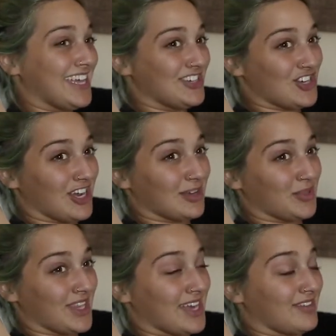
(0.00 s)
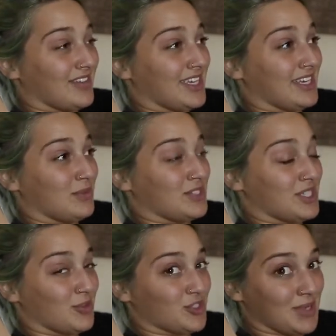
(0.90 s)
and shot up with Ativan, and it was
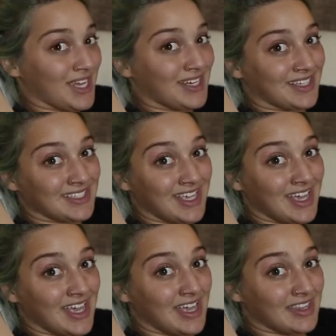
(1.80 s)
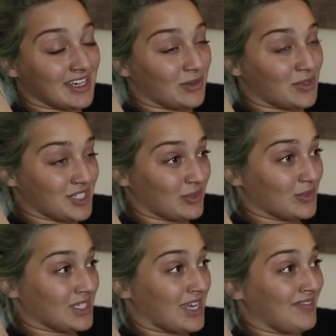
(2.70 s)
the most panicked that I was the
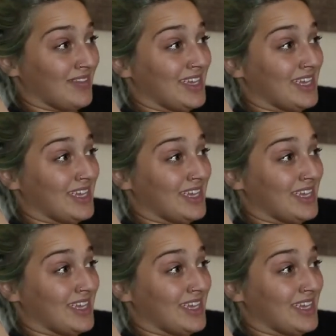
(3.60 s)
whole time,